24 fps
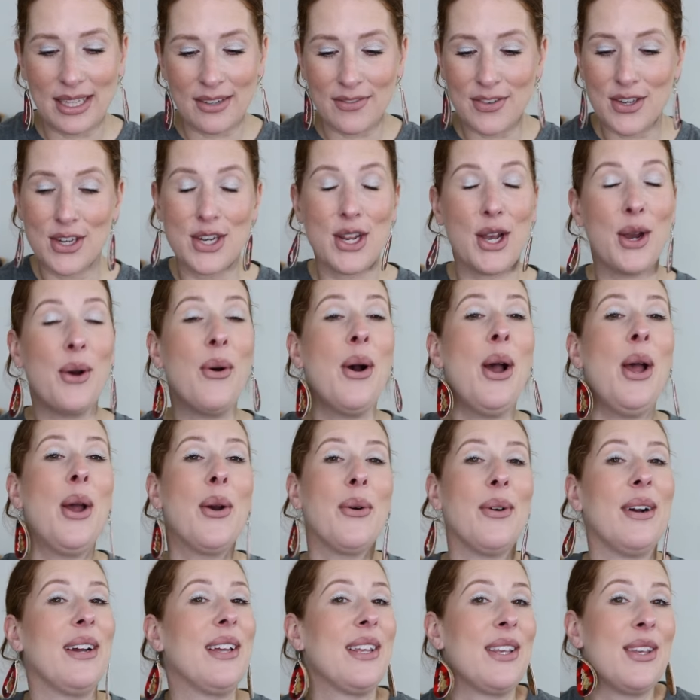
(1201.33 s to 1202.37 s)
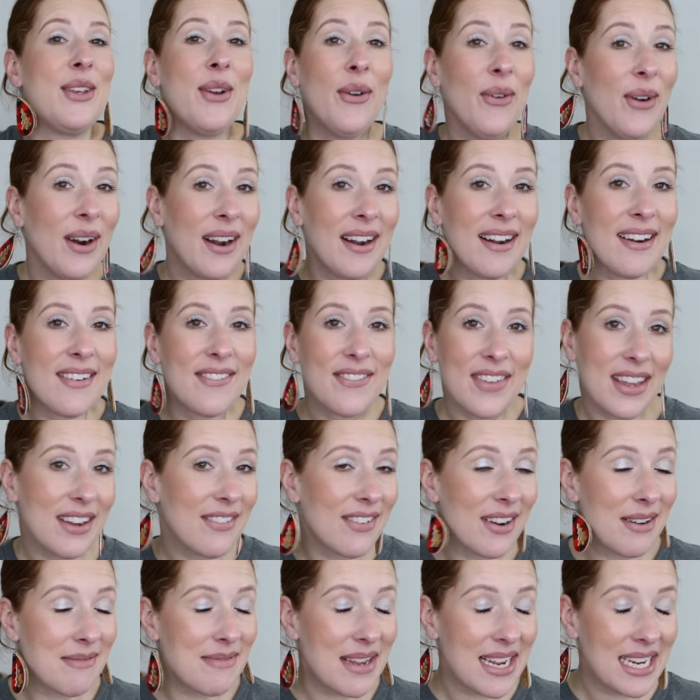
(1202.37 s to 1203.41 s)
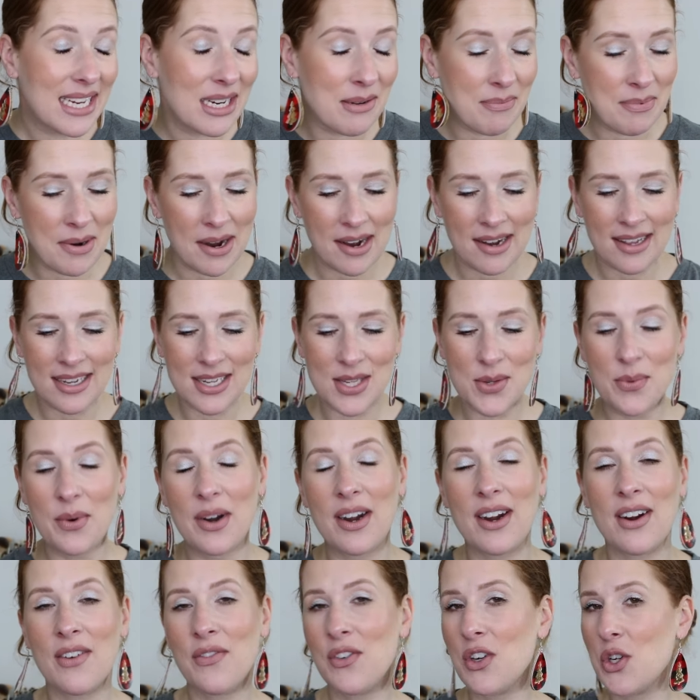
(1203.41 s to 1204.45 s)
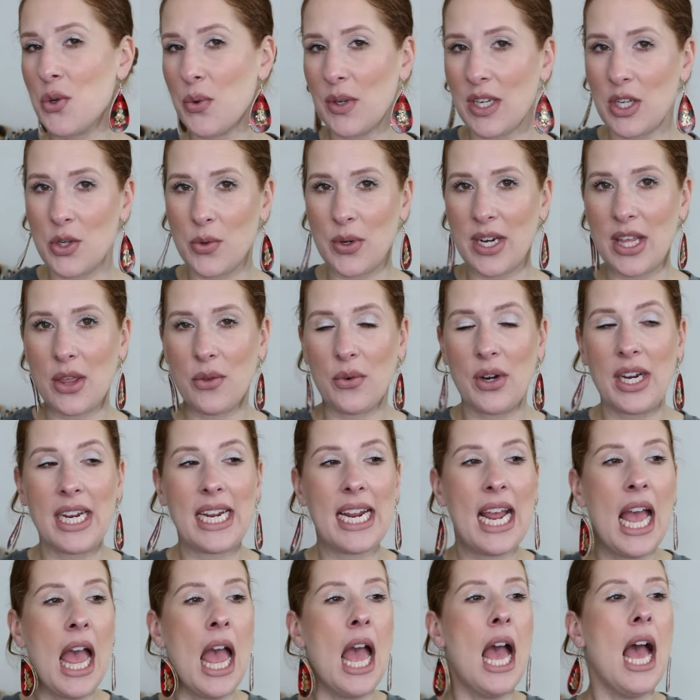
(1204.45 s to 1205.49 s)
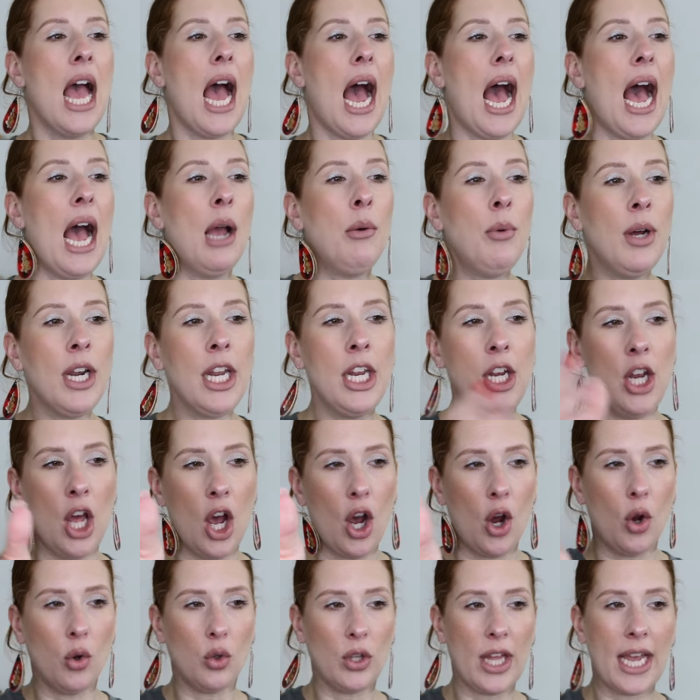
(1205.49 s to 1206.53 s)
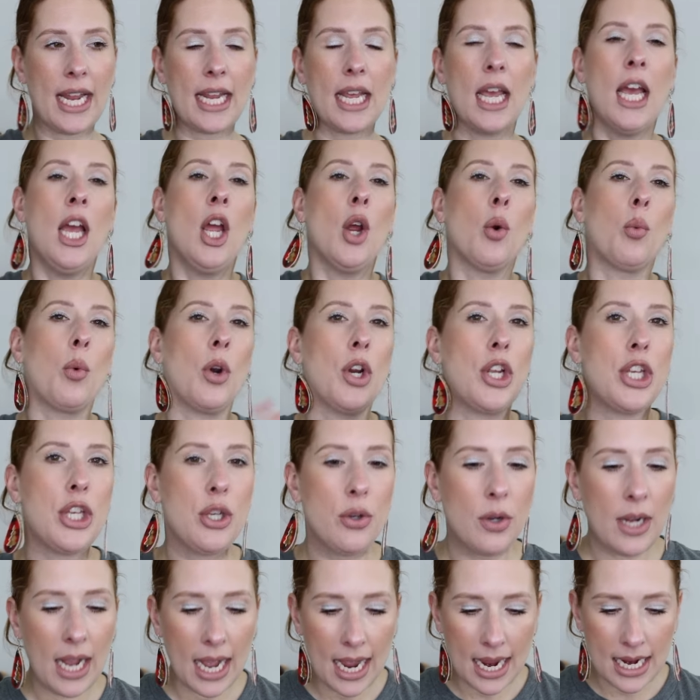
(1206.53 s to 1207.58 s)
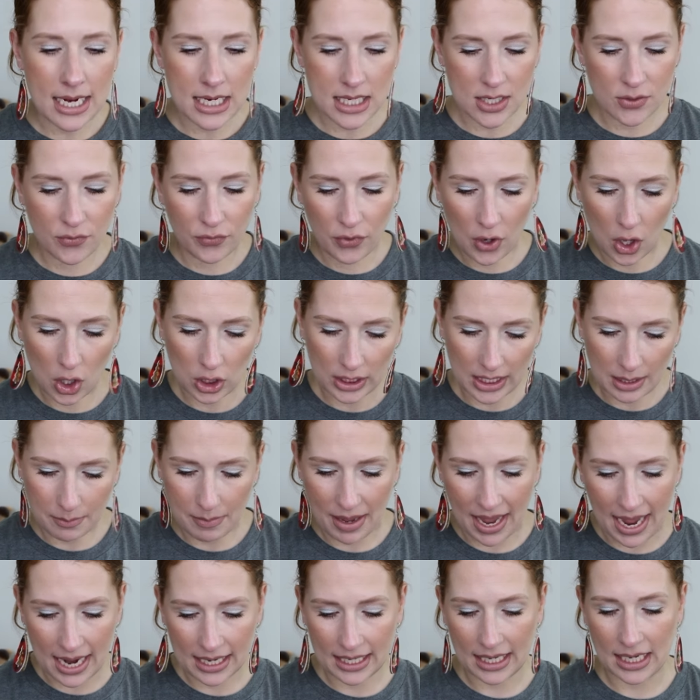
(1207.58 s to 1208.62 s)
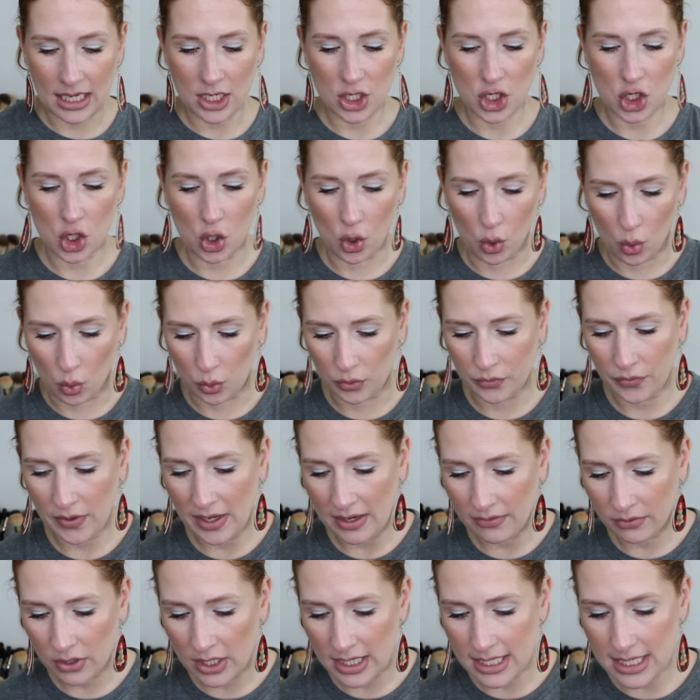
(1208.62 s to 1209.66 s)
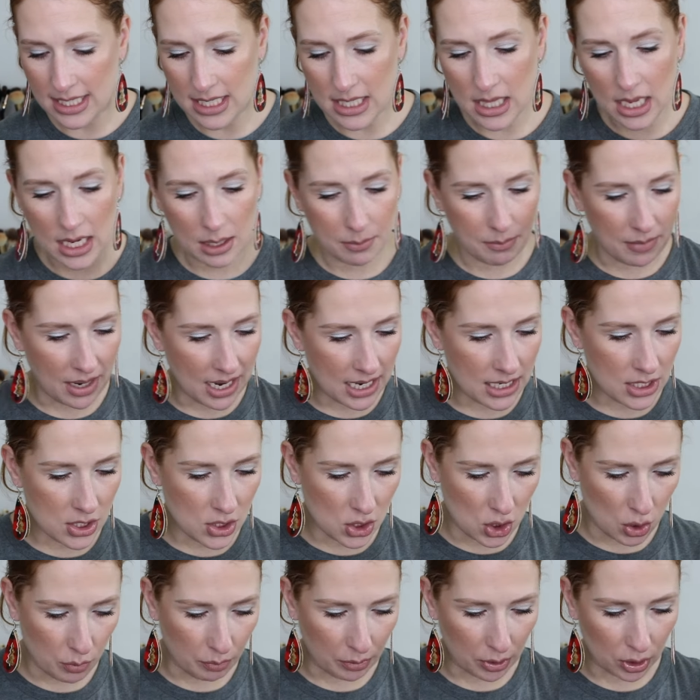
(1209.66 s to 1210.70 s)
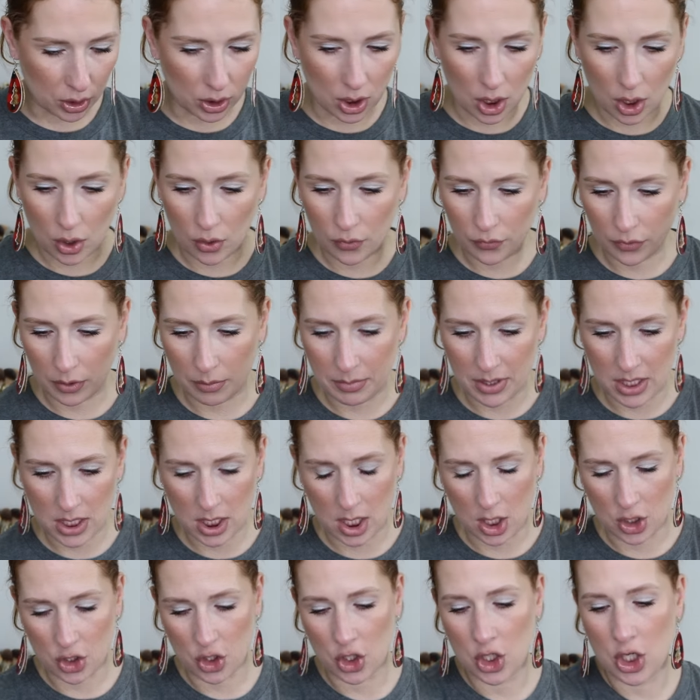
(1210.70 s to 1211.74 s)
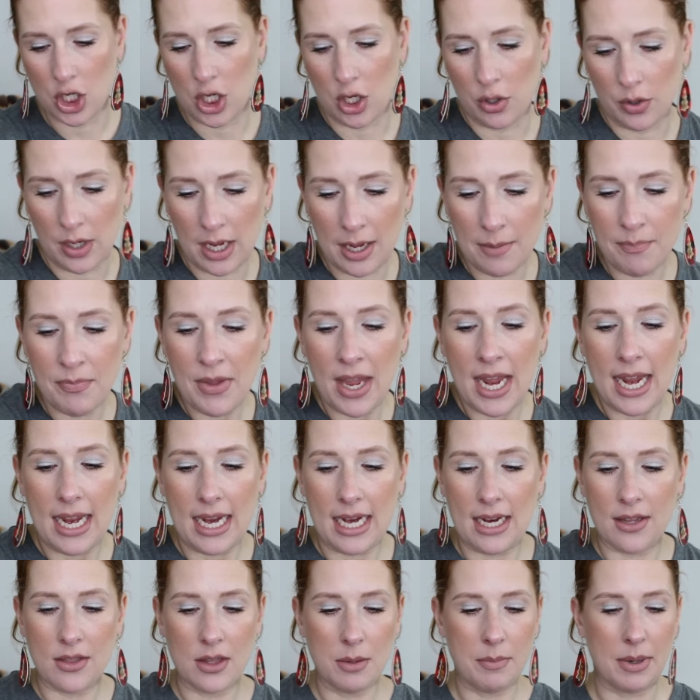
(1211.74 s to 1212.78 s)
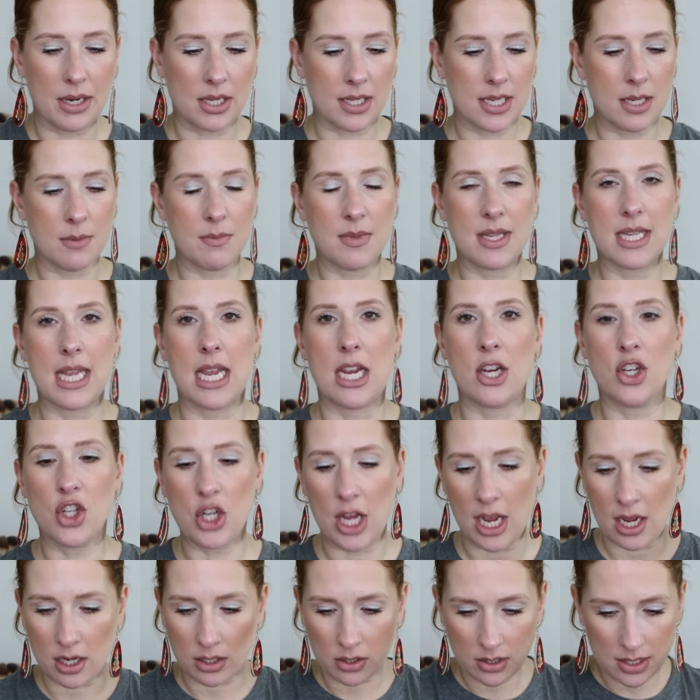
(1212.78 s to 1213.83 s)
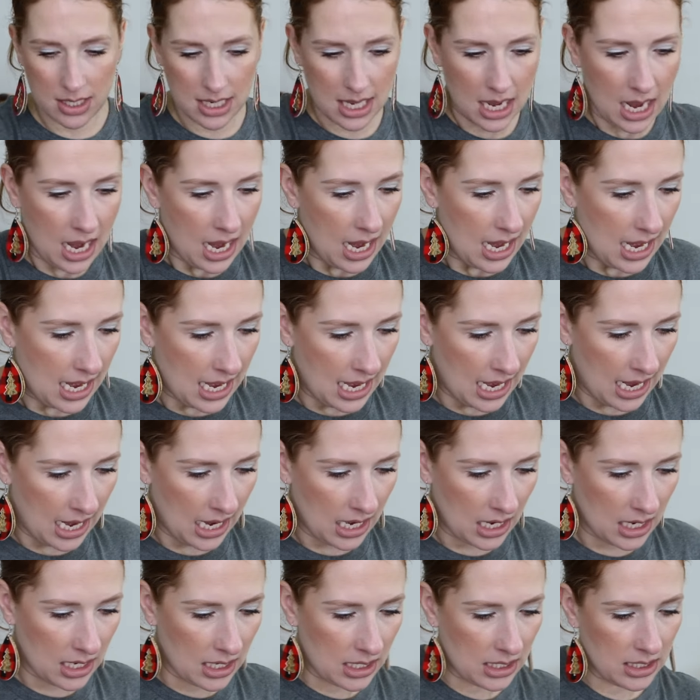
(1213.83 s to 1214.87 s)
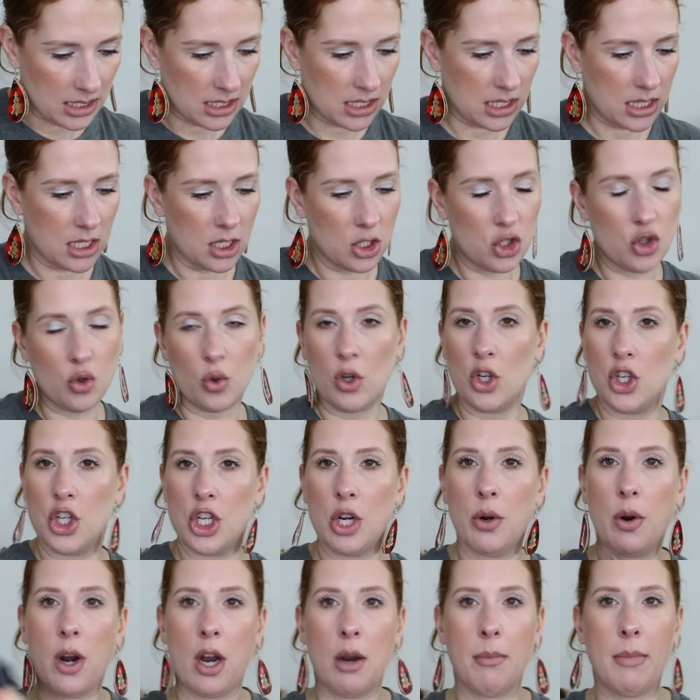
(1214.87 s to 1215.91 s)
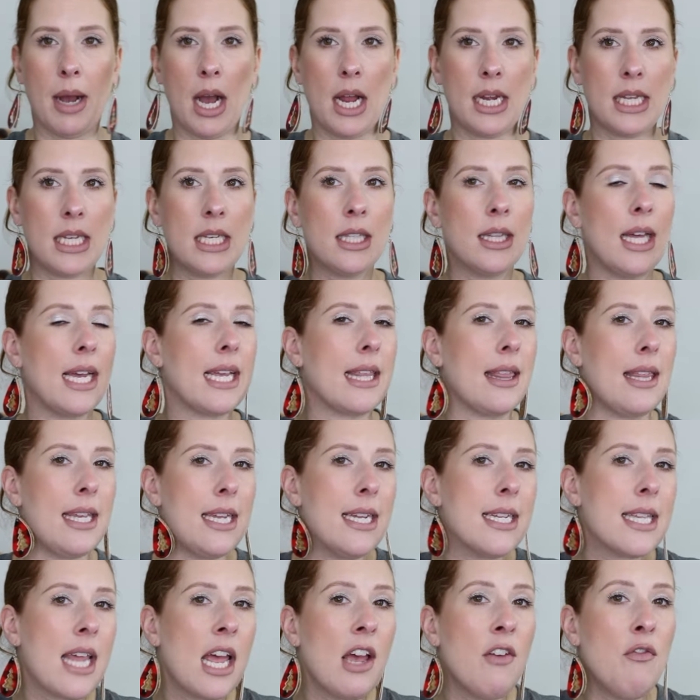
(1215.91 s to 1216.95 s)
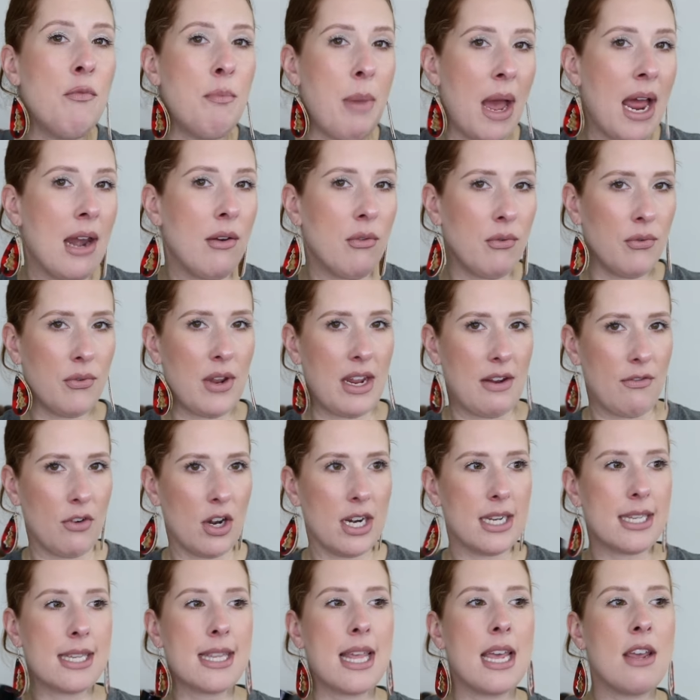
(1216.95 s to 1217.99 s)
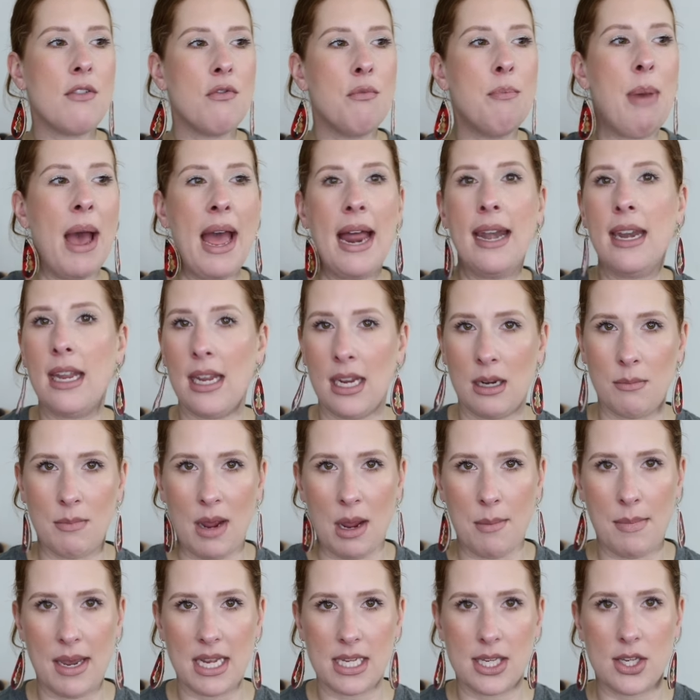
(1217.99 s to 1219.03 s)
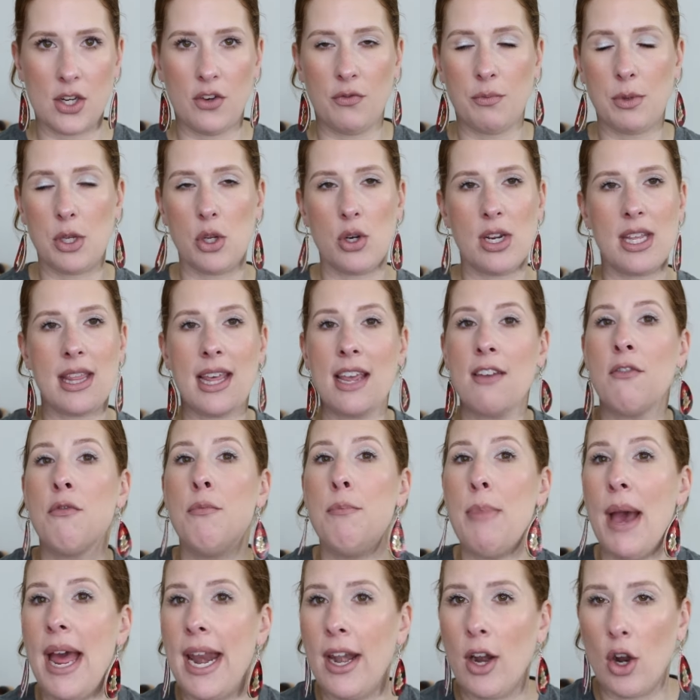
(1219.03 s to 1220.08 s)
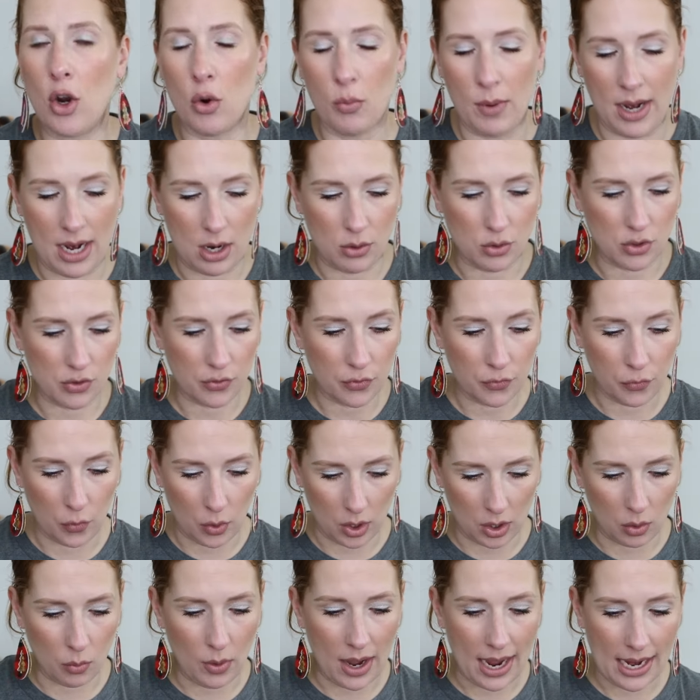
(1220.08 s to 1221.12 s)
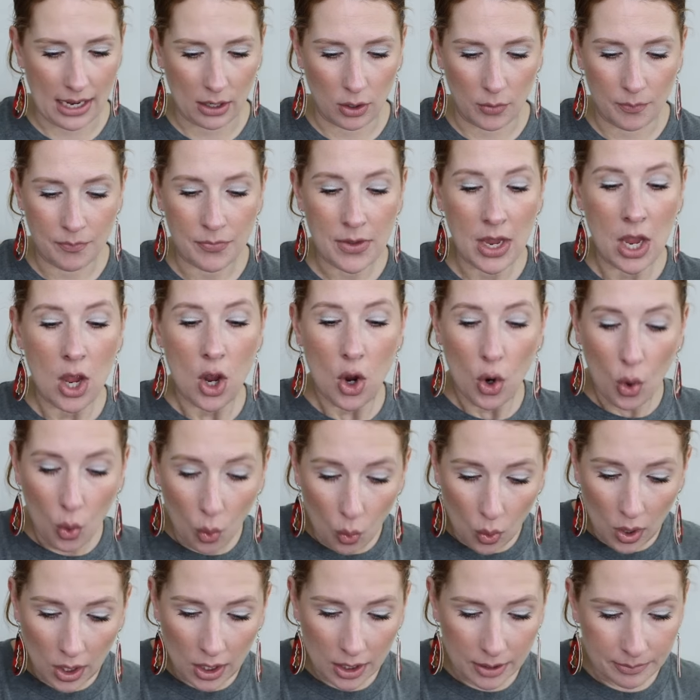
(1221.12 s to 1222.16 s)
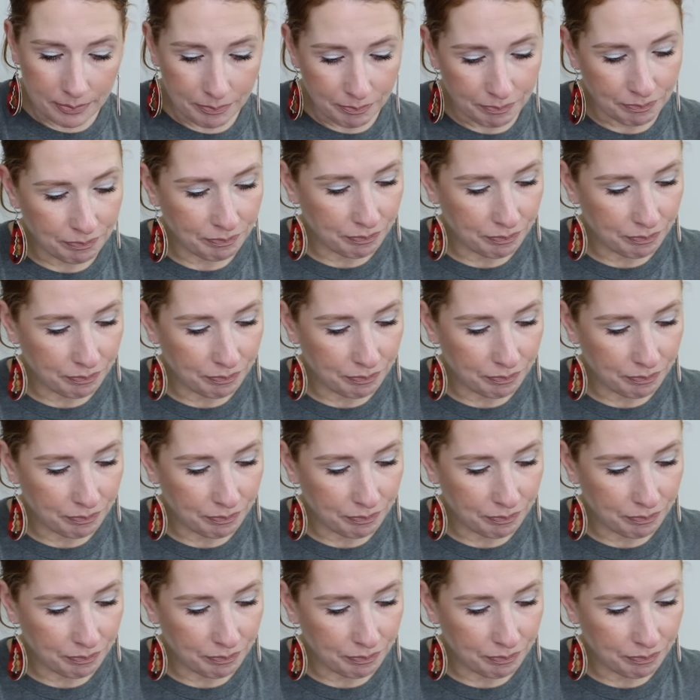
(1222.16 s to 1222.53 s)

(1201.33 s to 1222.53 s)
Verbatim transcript: love to know what your favorite makeup products were for 2023. I want to know, like, were you guys falling back into old favorites? Like, my super Glow from Natasha Denona and the Buxom Seychelles and the Giorgio Armani. Like these have been favorites. They've been in my best of beauty. They've been around for a while. Or